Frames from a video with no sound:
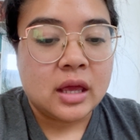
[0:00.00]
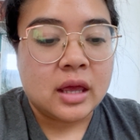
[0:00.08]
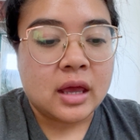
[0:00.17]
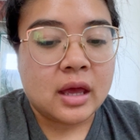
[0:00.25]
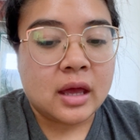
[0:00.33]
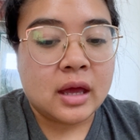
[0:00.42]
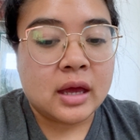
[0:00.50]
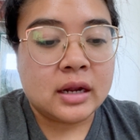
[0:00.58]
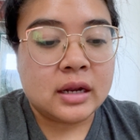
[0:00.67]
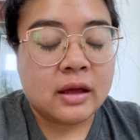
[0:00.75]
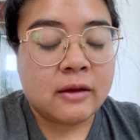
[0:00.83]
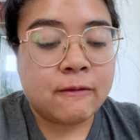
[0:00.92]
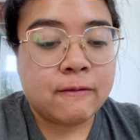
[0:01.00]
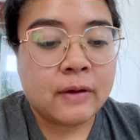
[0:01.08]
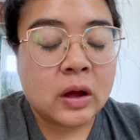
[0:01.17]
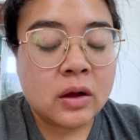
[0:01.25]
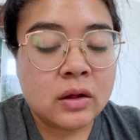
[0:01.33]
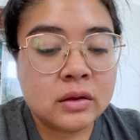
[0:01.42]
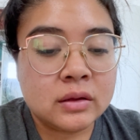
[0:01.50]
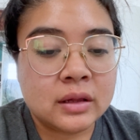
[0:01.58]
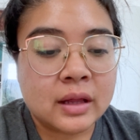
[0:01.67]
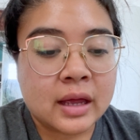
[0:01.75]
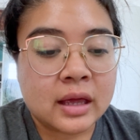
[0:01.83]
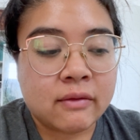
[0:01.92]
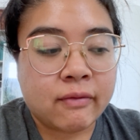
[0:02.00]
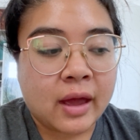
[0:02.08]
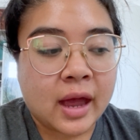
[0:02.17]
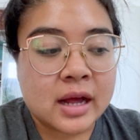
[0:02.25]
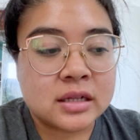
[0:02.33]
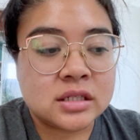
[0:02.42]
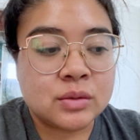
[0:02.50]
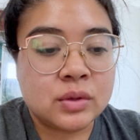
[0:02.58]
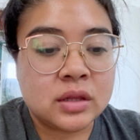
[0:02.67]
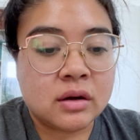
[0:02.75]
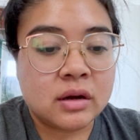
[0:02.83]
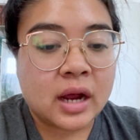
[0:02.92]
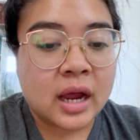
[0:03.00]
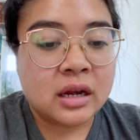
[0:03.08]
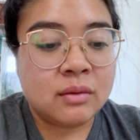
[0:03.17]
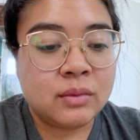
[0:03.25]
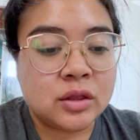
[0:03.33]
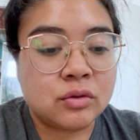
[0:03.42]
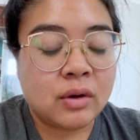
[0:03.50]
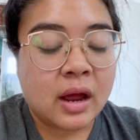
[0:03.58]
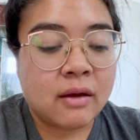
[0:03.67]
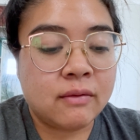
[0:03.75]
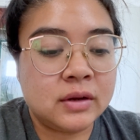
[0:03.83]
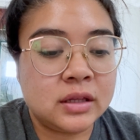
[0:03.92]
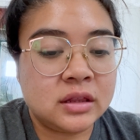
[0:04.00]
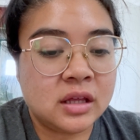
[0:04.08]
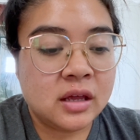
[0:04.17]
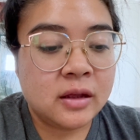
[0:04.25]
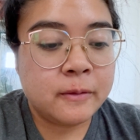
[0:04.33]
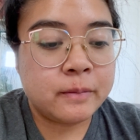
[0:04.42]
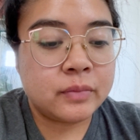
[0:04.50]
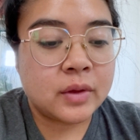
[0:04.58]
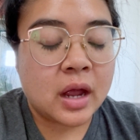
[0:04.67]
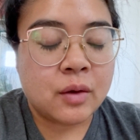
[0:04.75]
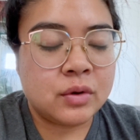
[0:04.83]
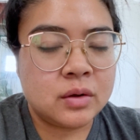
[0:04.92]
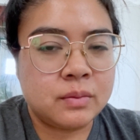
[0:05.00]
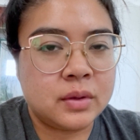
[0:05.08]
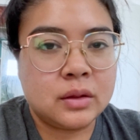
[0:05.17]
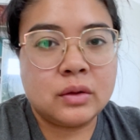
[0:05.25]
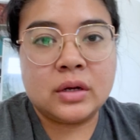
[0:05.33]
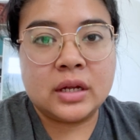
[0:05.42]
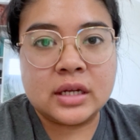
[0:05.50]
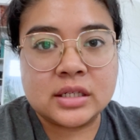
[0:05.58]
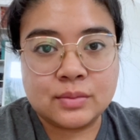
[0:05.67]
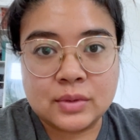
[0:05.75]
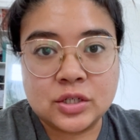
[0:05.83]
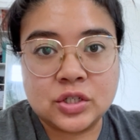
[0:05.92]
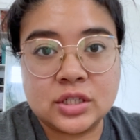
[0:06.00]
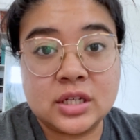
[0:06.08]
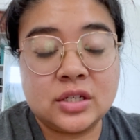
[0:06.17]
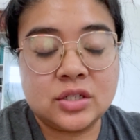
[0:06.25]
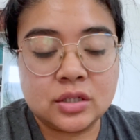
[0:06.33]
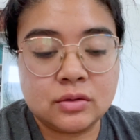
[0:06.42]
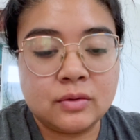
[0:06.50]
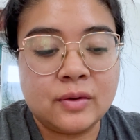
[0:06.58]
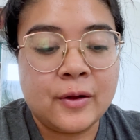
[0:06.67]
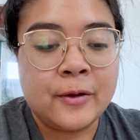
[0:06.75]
And I felt like if I had someone there guiding me through everything, I wouldn't be learning as much as I do.